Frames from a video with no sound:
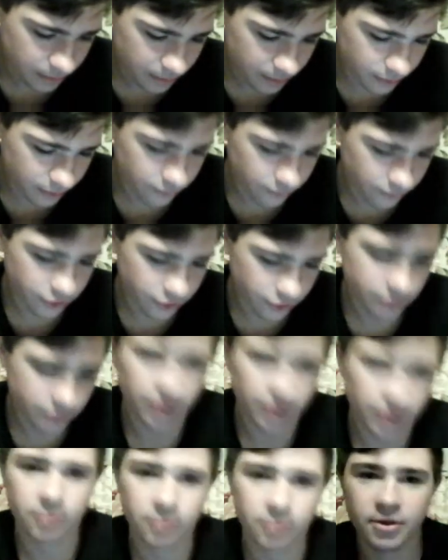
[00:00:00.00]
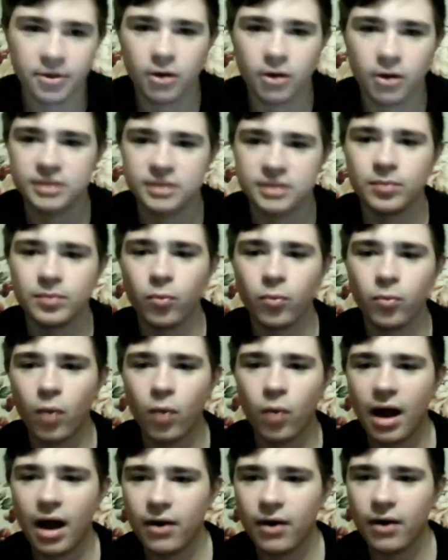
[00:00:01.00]
button if you're new. That would be awesome.
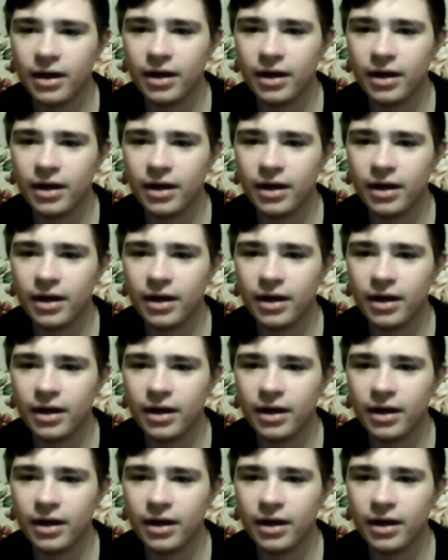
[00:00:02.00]
Wow.